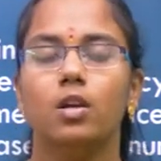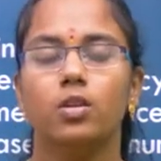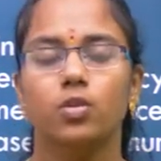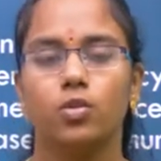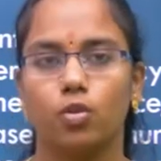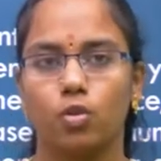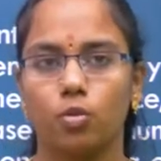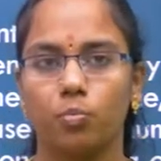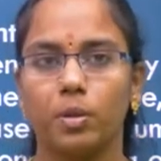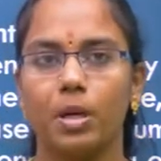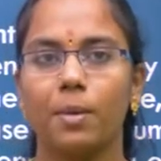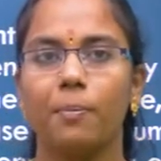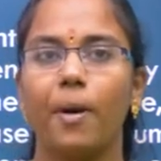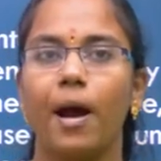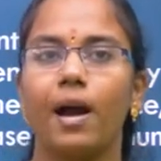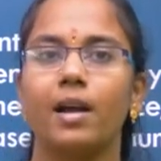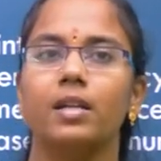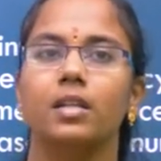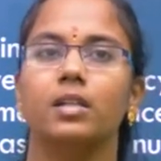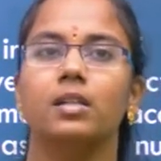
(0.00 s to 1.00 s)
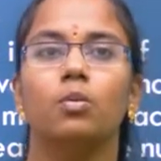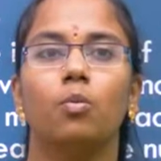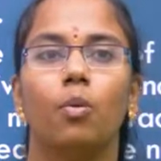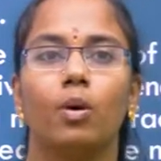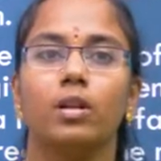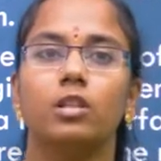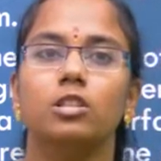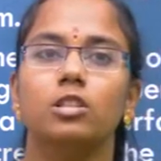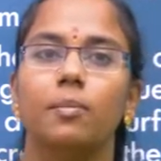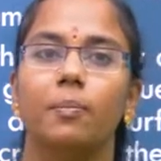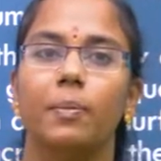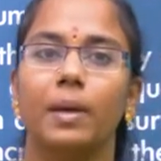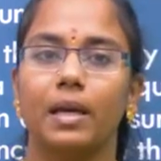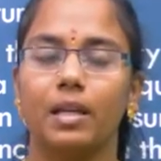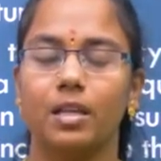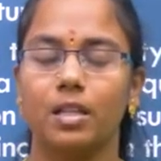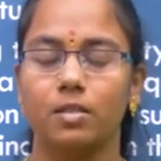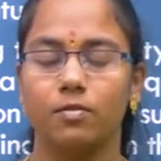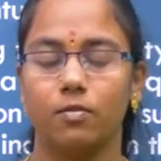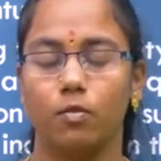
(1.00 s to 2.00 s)
So to be a particle, what are
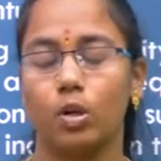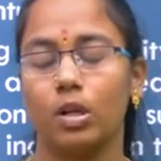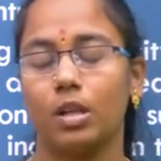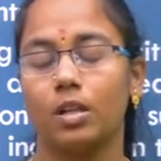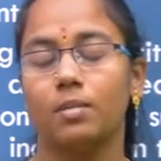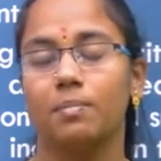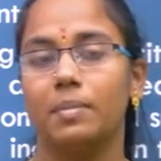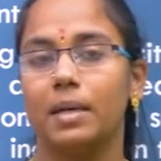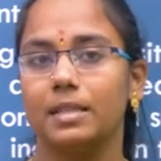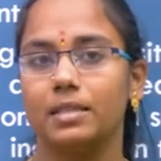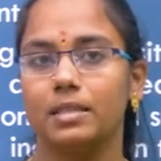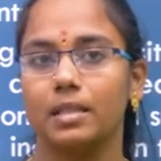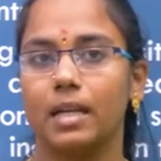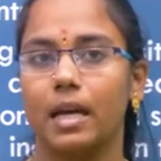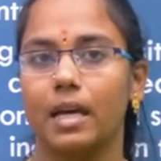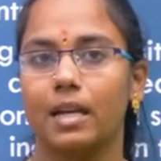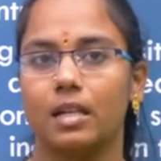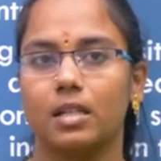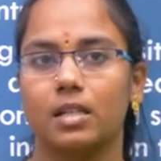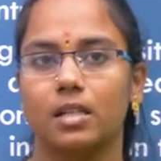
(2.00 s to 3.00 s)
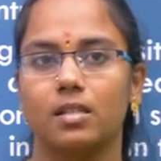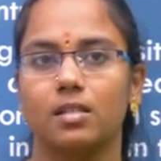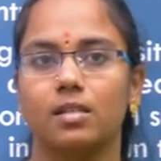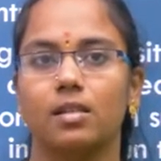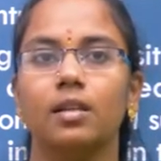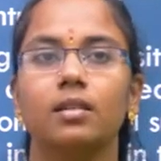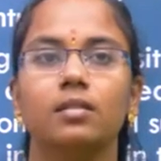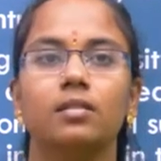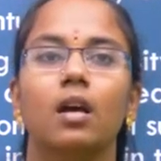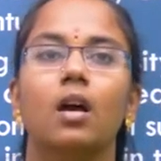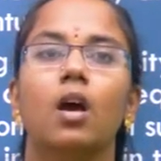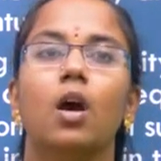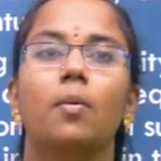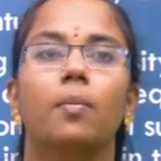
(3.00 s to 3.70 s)
the basic characteristics?